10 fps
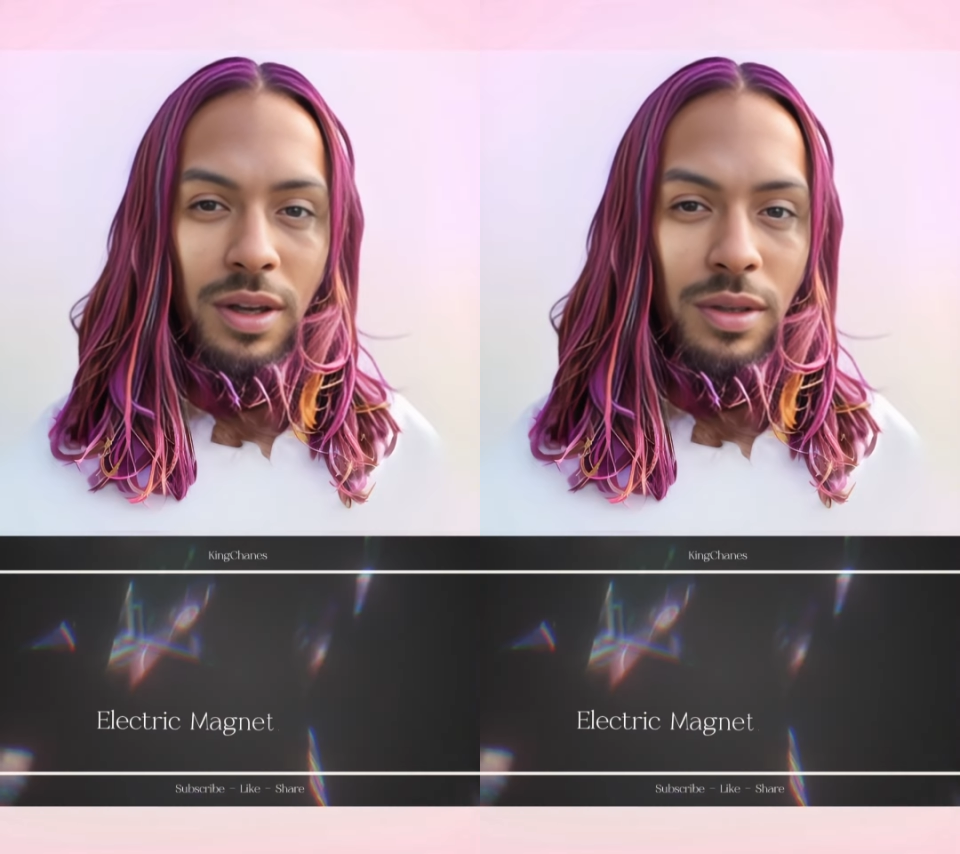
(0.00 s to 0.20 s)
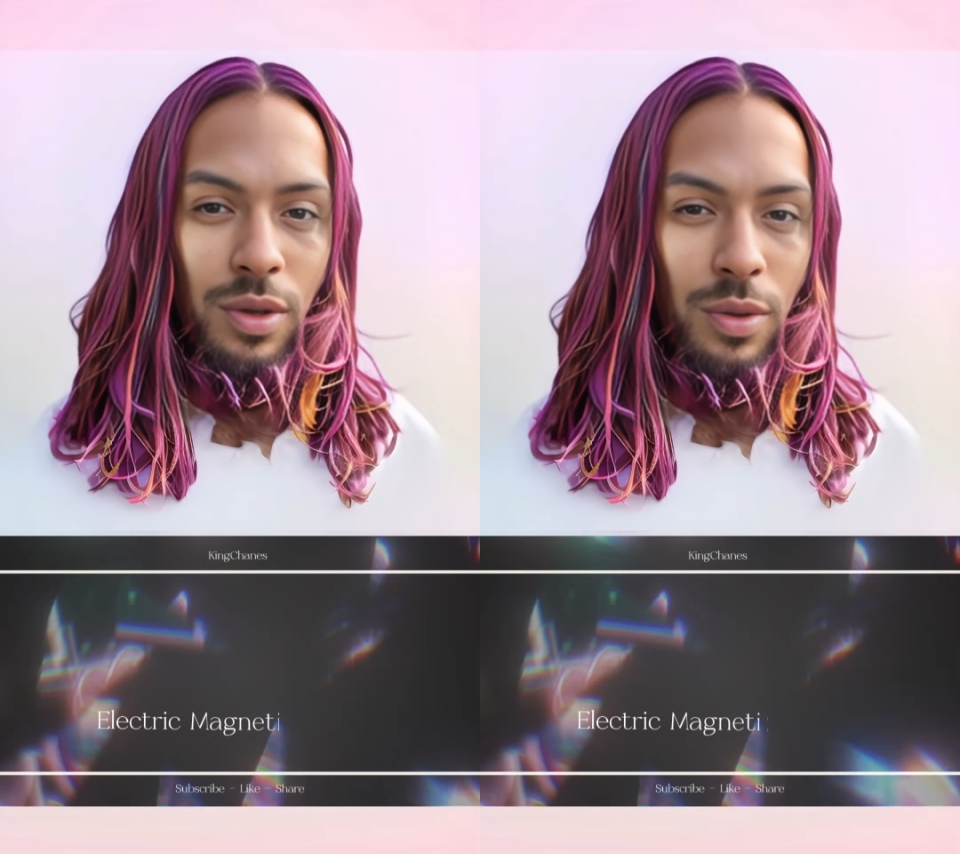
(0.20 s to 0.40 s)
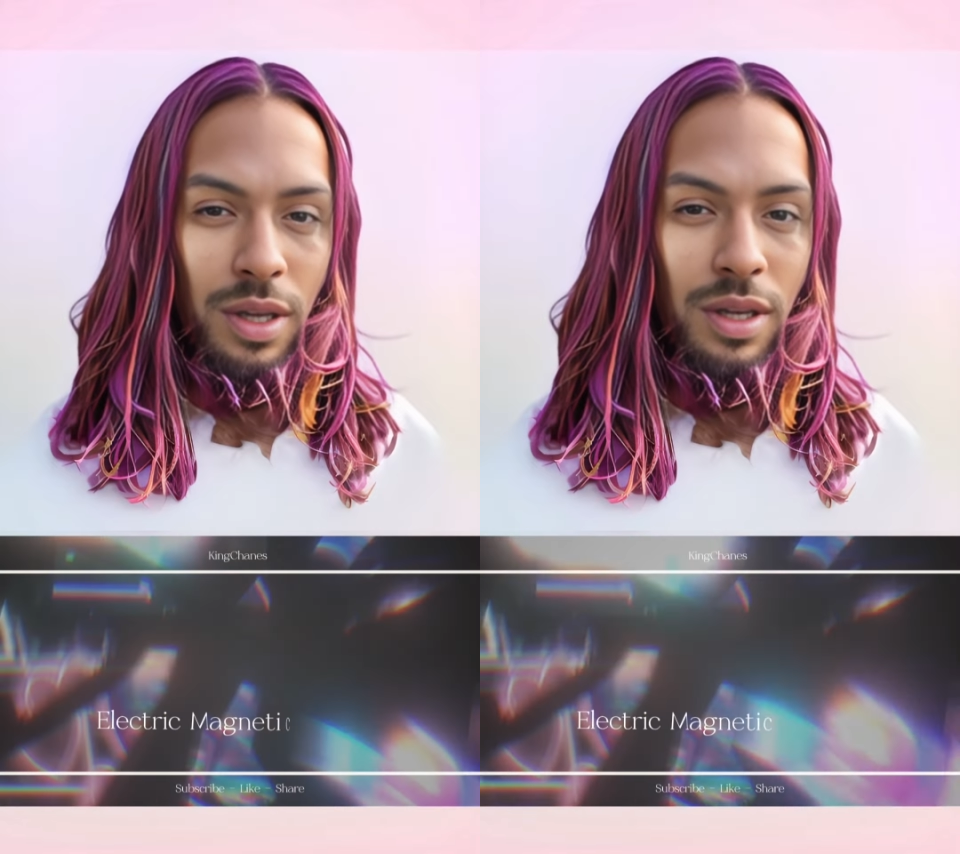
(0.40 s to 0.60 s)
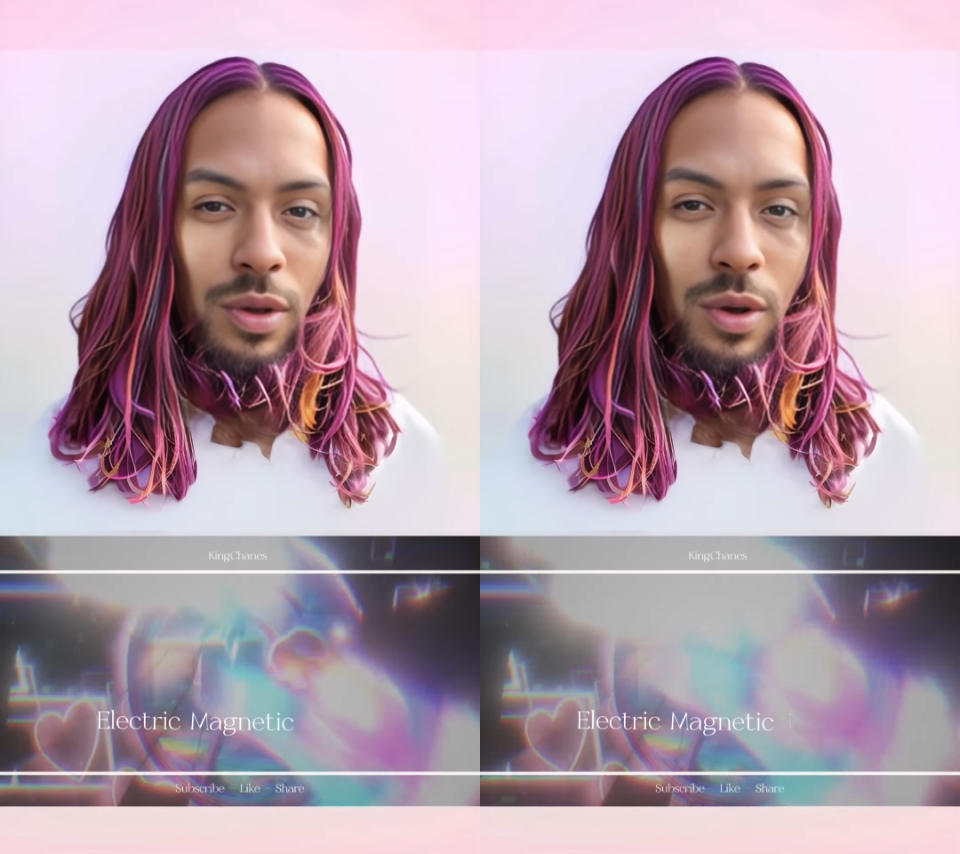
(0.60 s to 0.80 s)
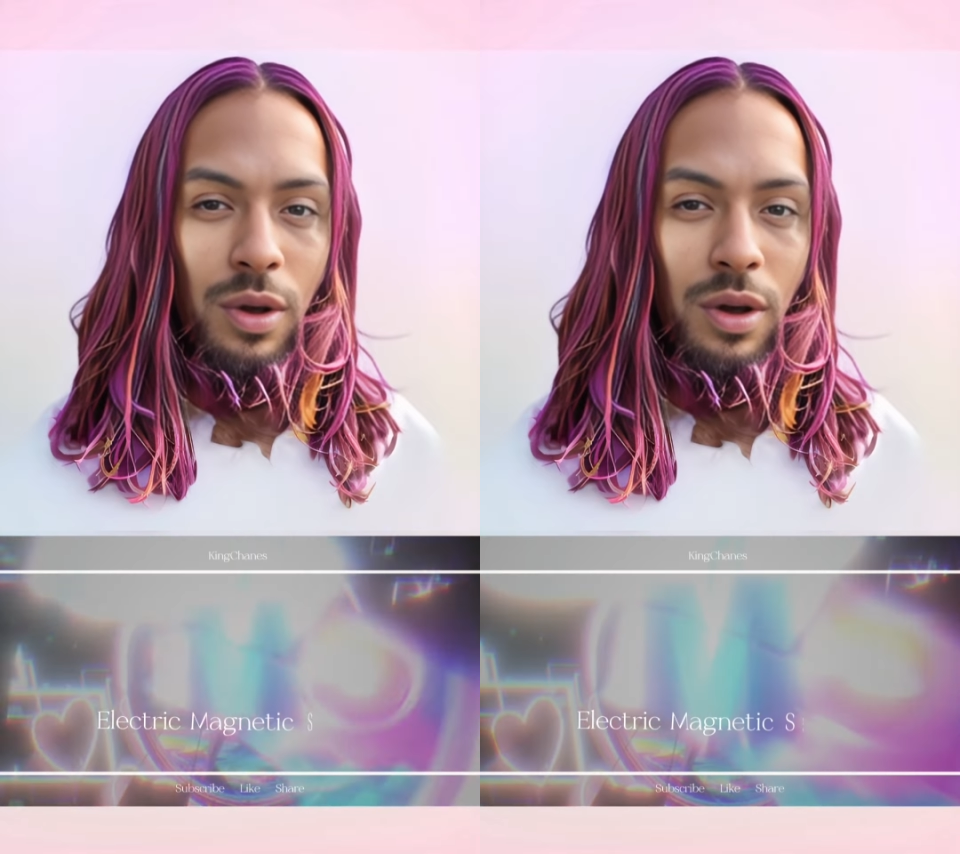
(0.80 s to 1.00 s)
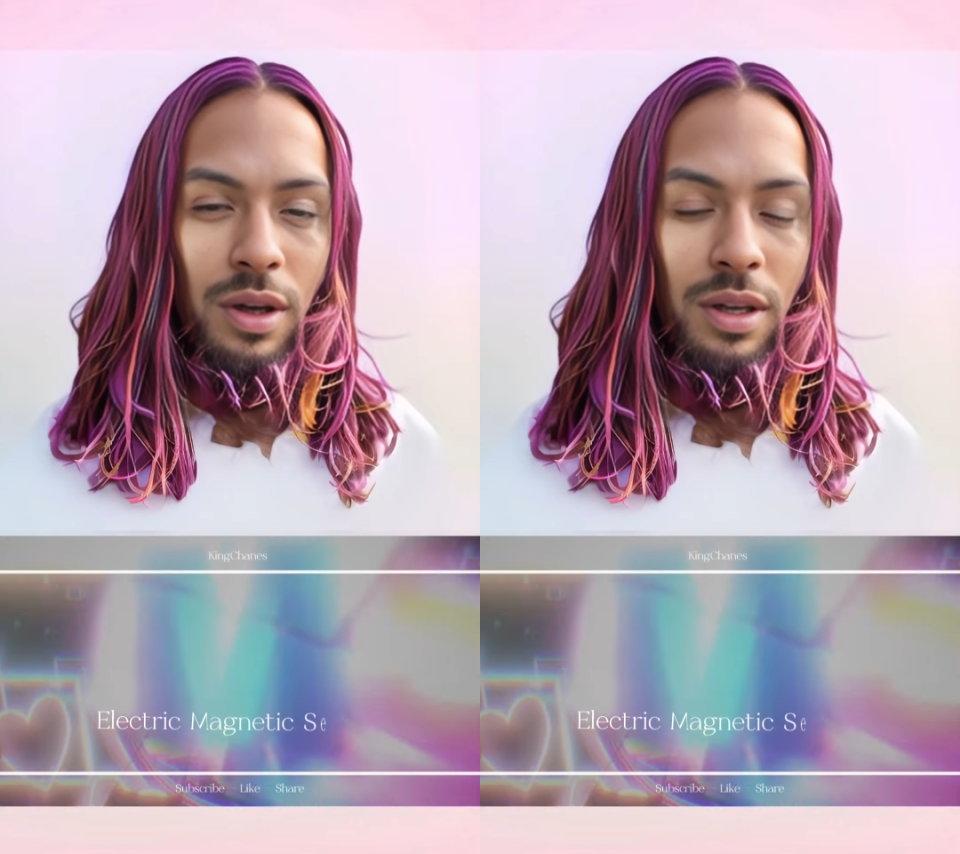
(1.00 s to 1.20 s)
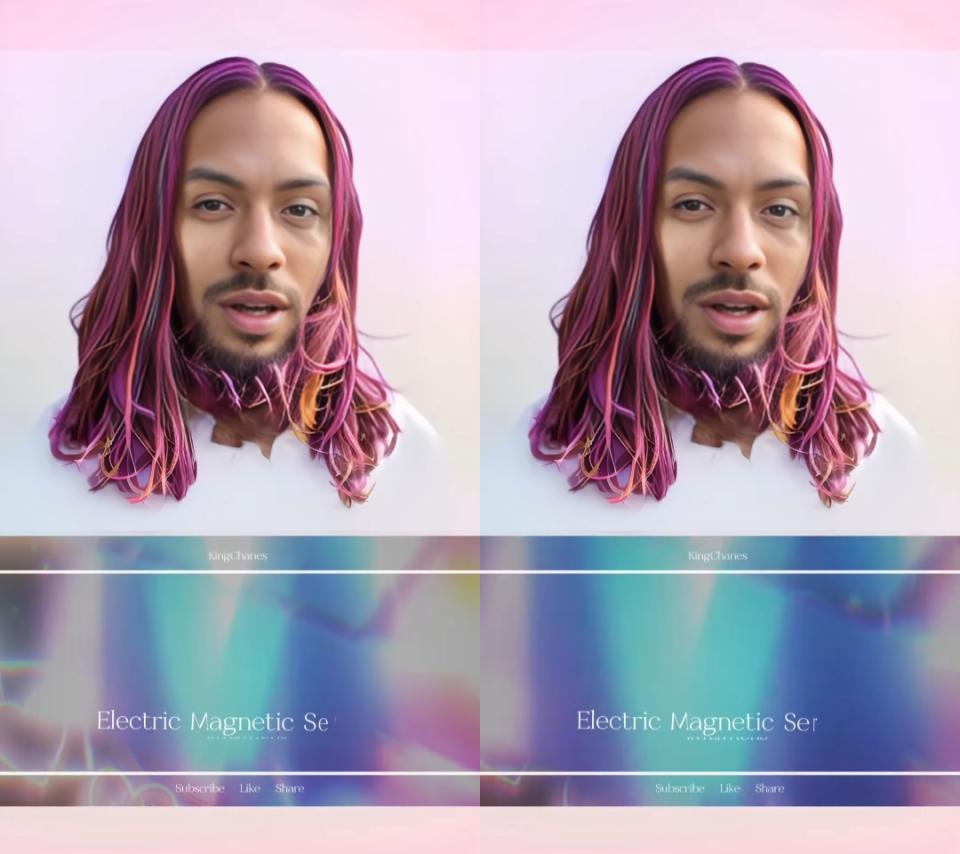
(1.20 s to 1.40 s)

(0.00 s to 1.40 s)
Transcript: to restore,